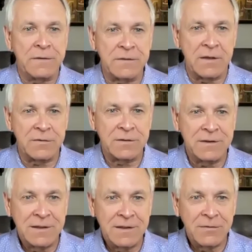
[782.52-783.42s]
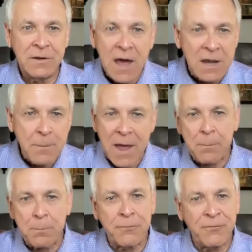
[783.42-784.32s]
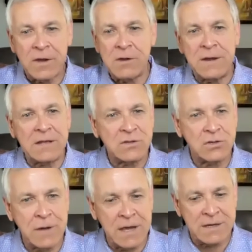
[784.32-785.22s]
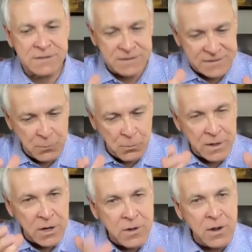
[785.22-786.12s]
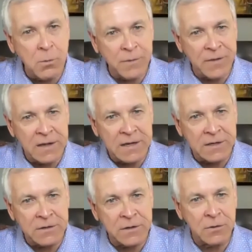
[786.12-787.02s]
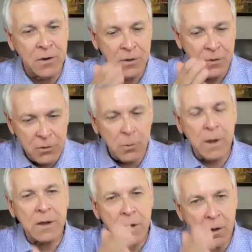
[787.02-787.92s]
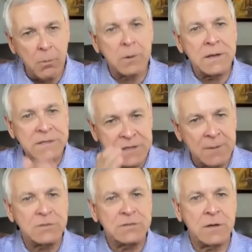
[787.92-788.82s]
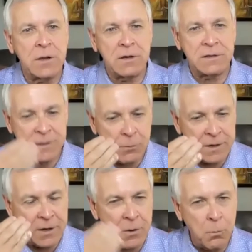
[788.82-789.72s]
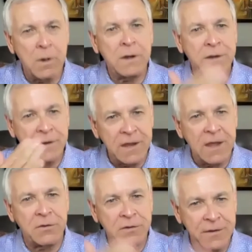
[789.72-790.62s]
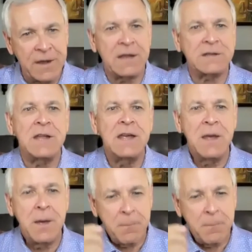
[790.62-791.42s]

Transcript: process. They're not about figuring out strategies. They want to know what they need to do. Who do I call? What do I sandwich as a cost? I want to go one to the other to the next.